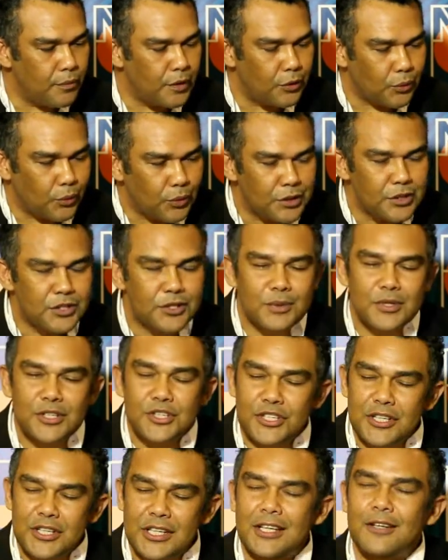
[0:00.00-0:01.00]
in order to
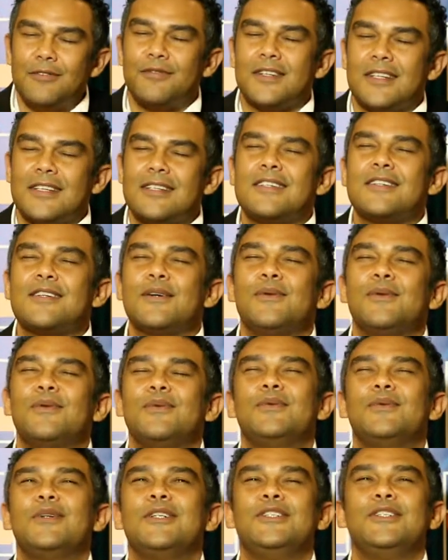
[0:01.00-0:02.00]
achieve this, so
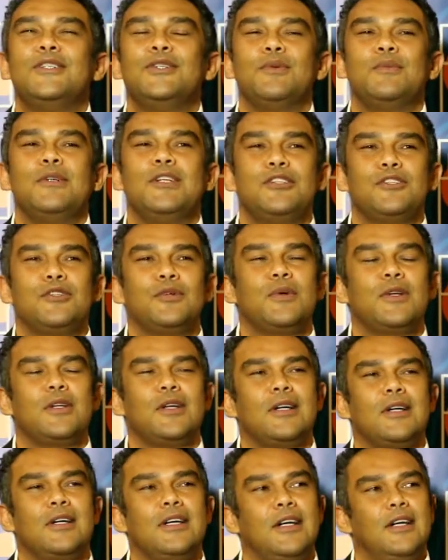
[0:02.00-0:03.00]
what you normally do with
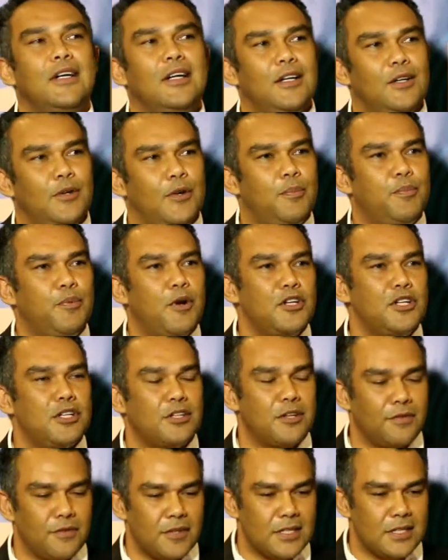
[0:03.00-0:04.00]
a, a
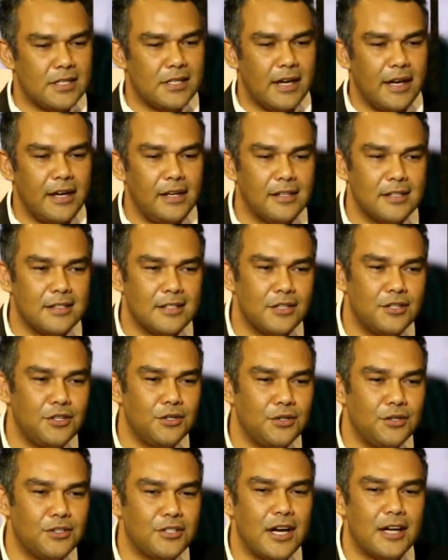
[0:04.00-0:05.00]
project of the scale is that
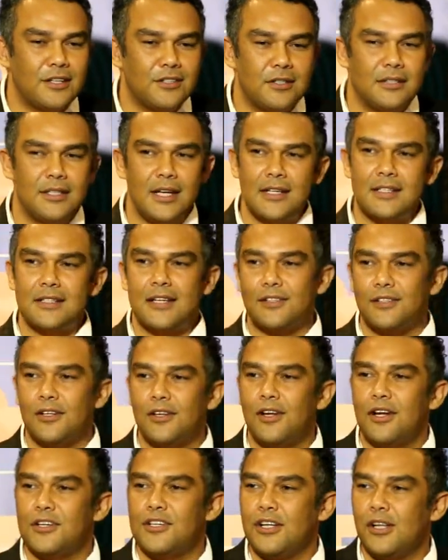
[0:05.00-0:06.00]
you're trying to test
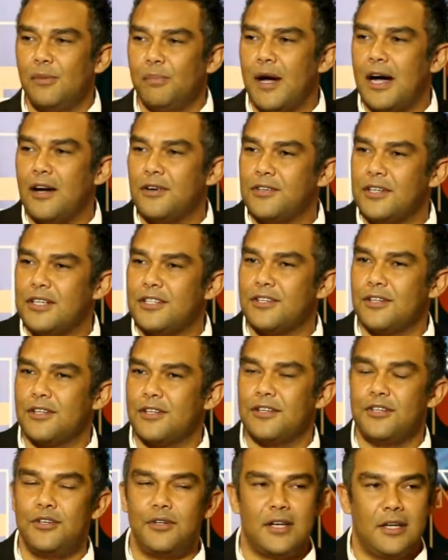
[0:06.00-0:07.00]
technological boundaries so
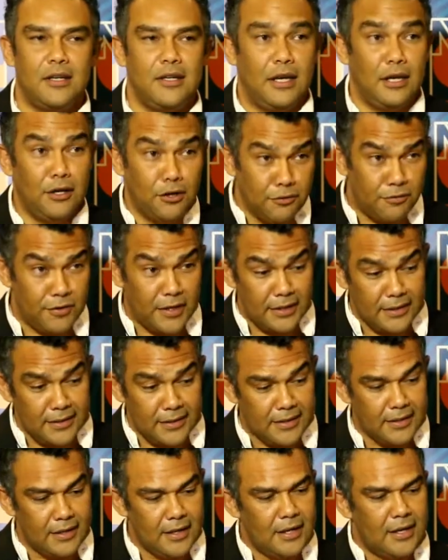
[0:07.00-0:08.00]
that you can innovate
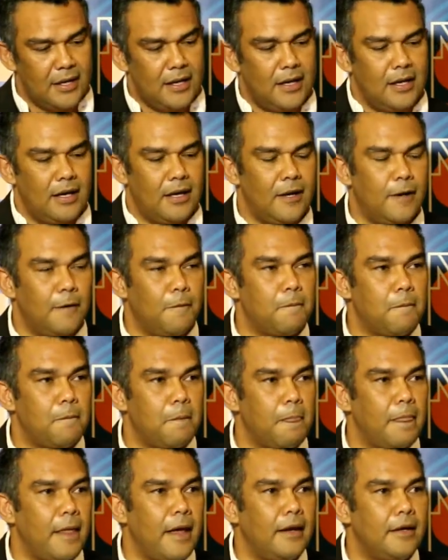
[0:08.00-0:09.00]
um,
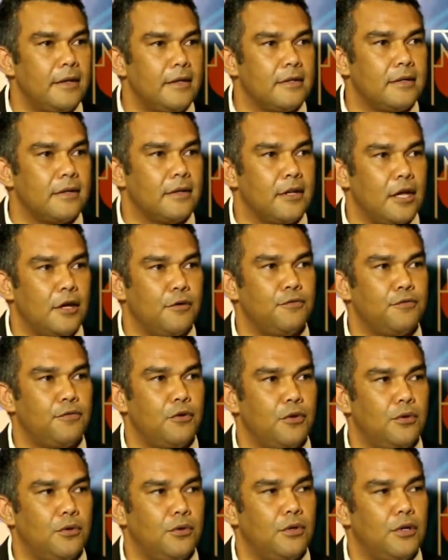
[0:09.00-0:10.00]
and
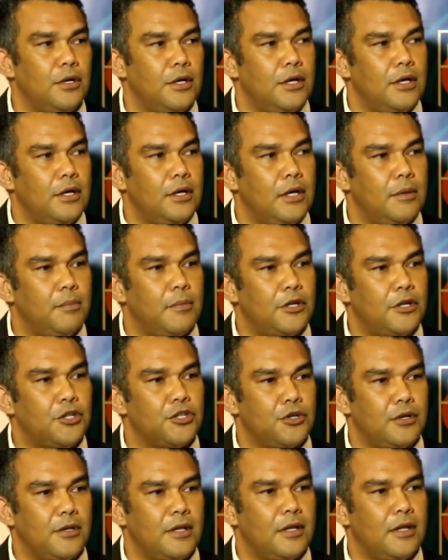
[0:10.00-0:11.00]
therefore make
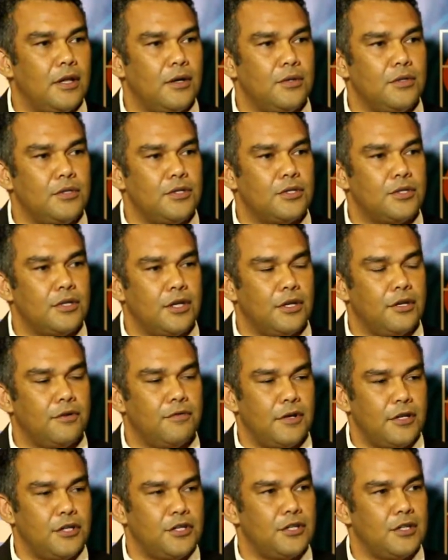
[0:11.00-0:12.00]
sure that those
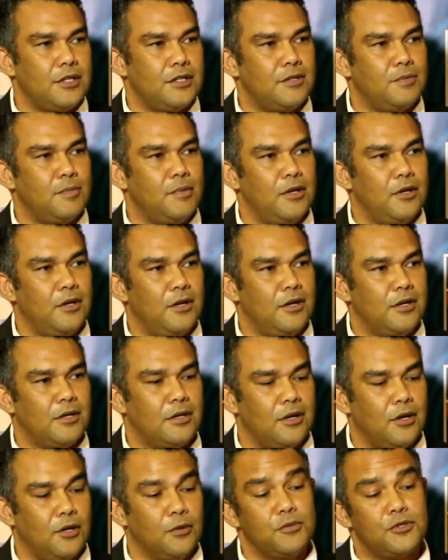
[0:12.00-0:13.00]
innovations
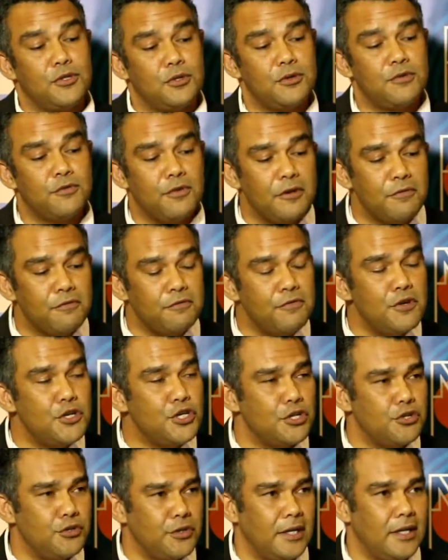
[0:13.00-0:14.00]
belong home. So it was very
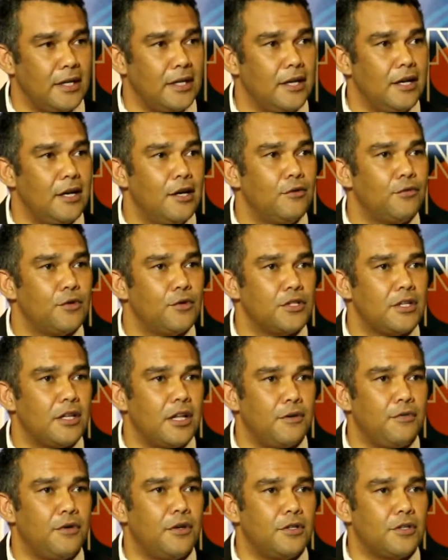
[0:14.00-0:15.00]
visionary for South
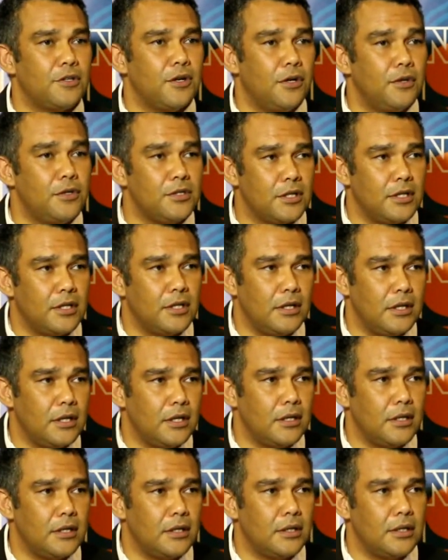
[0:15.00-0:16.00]
Africa to host, an,
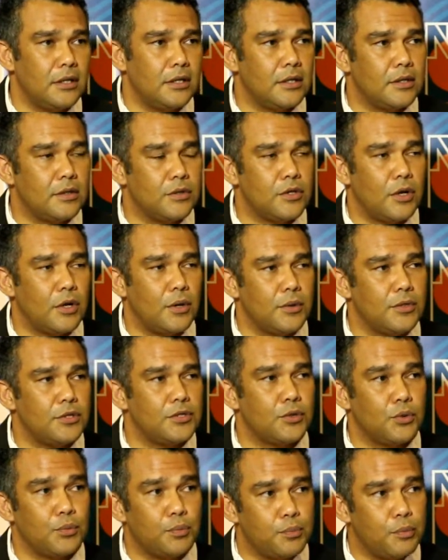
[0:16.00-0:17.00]
uh, to
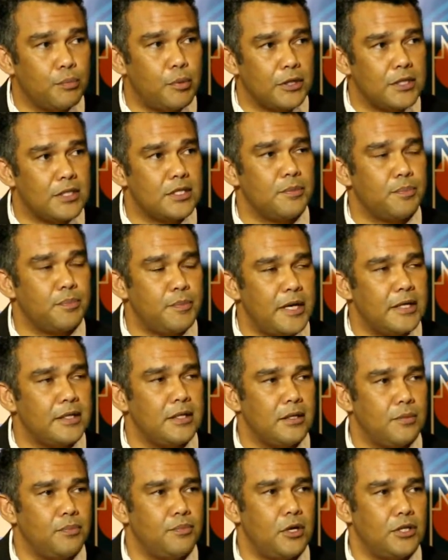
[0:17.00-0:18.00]
host or participate
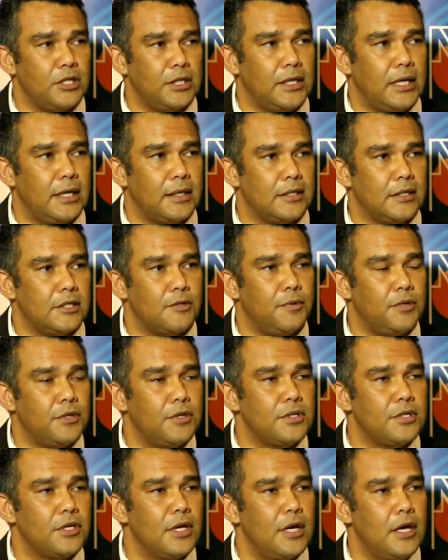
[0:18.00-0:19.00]
in a project like this
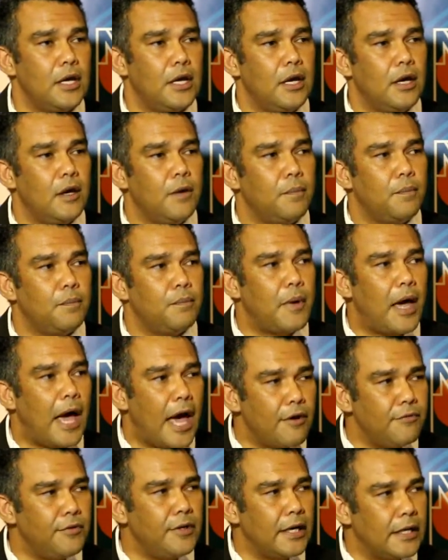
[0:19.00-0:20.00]
because
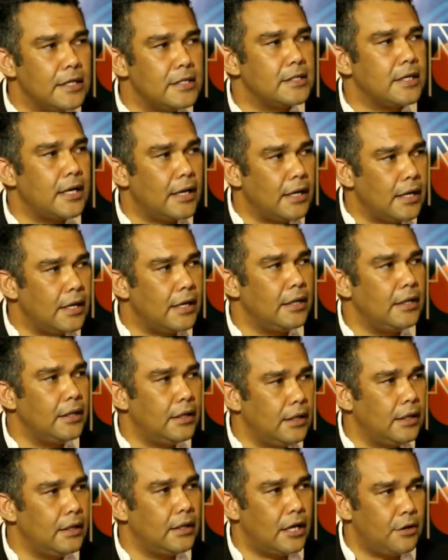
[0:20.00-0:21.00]
having SKA
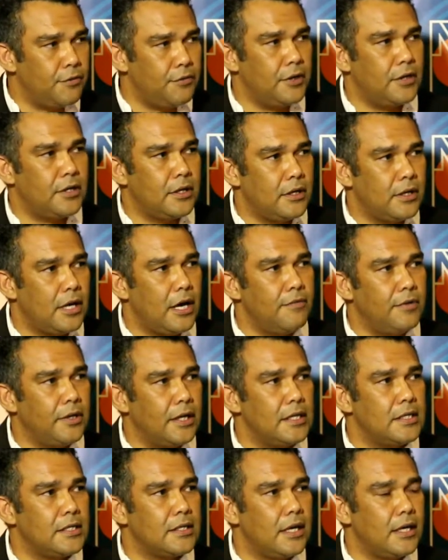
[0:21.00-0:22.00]
in Africa, having
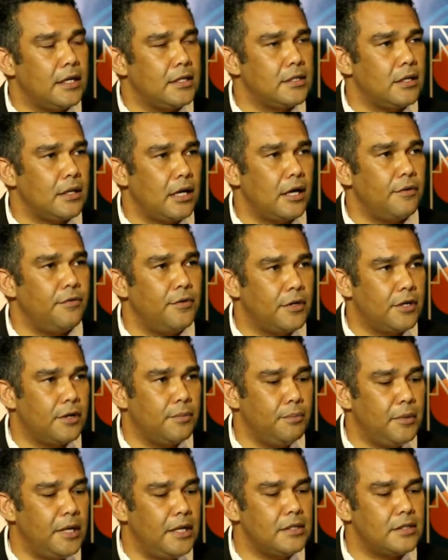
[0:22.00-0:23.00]
SKA in South Africa
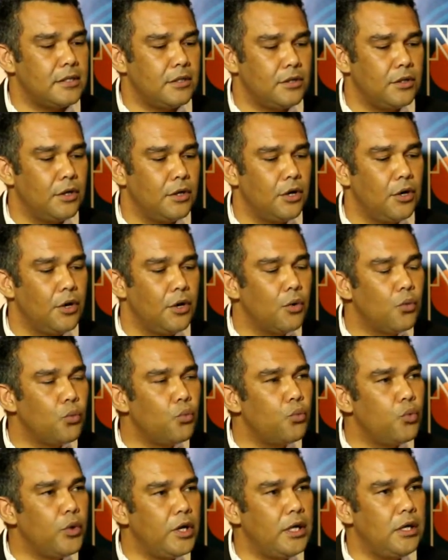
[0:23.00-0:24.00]
means that
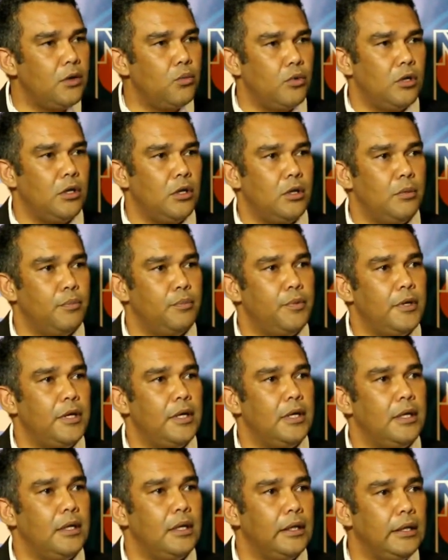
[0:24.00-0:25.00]
we will
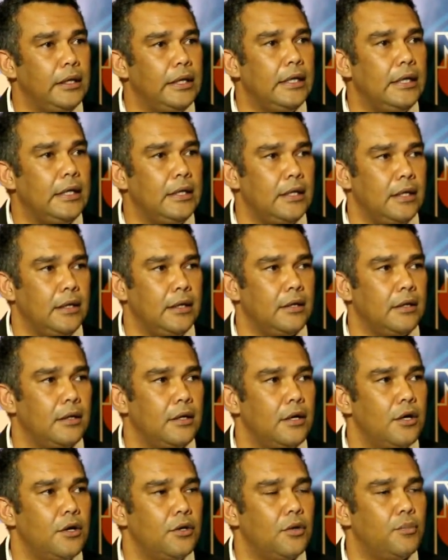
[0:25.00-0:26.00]
be leading
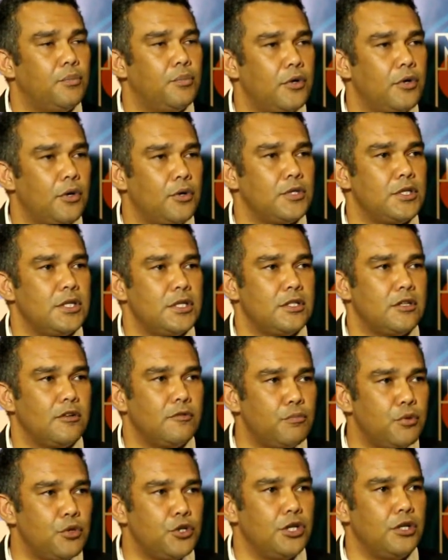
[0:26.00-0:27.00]
the process
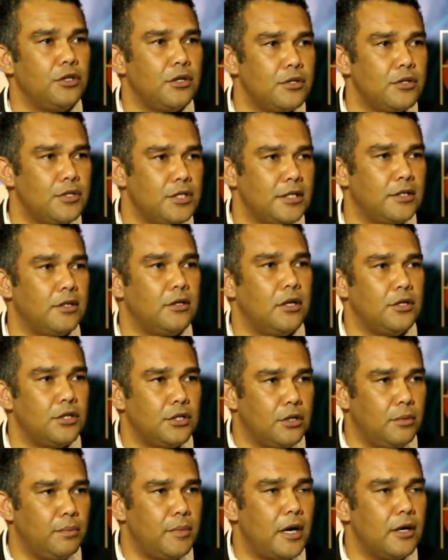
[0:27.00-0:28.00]
of pushing those
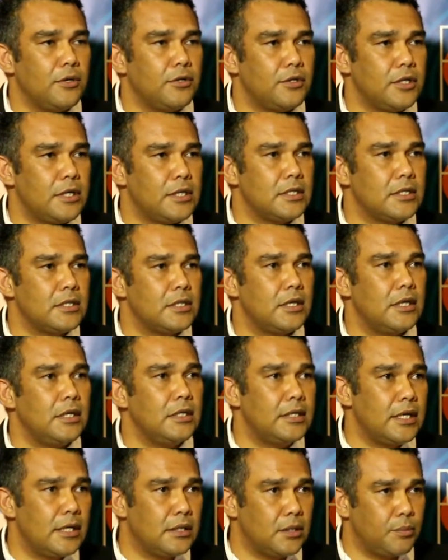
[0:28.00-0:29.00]
technological boundaries
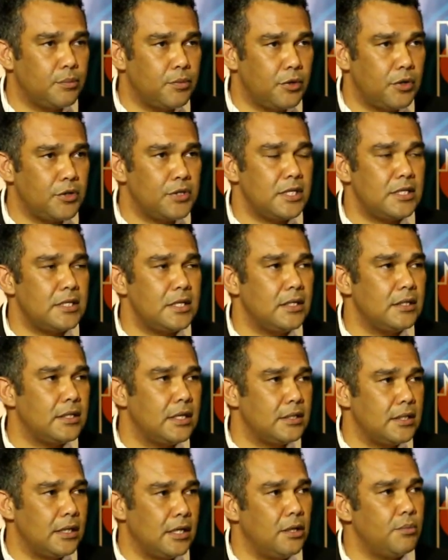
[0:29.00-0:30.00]
in data processing,
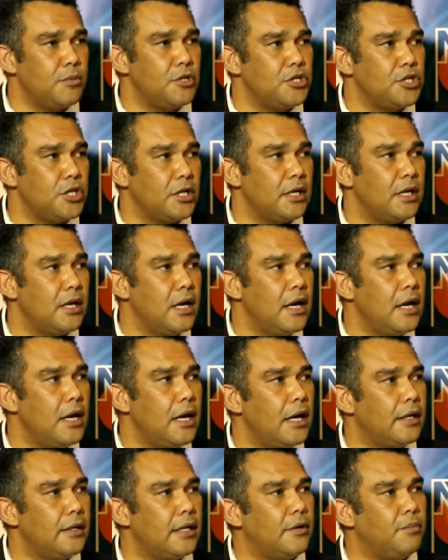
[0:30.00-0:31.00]
data imaging,
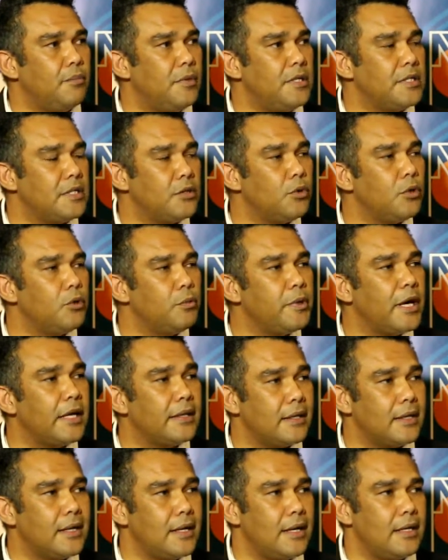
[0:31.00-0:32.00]
and that means that we will be
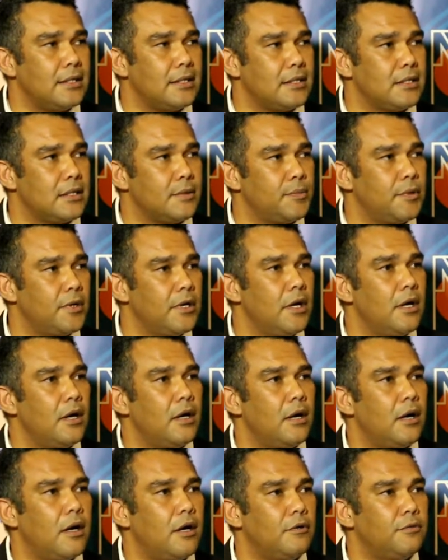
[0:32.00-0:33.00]
at the cusp
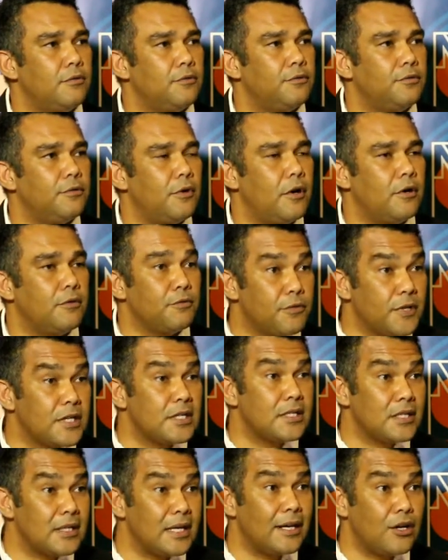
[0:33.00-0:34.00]
of, of
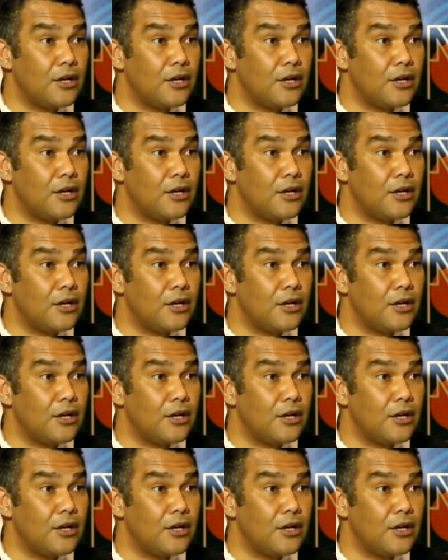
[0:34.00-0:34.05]
this